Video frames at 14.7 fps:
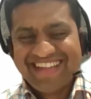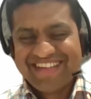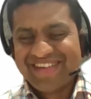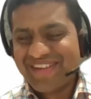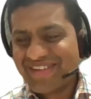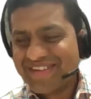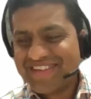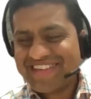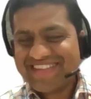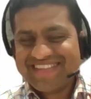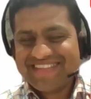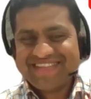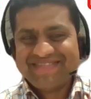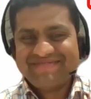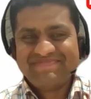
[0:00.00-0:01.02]
you thank
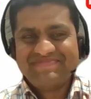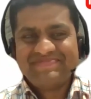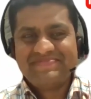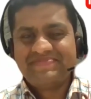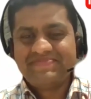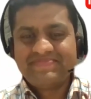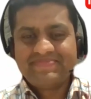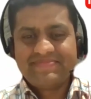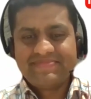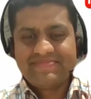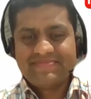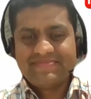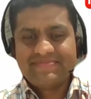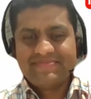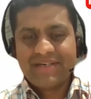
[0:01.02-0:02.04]
you so much.
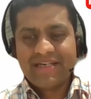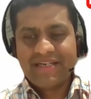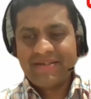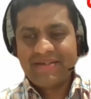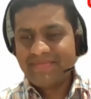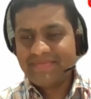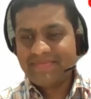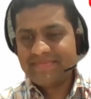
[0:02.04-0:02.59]
Thank Bye. you.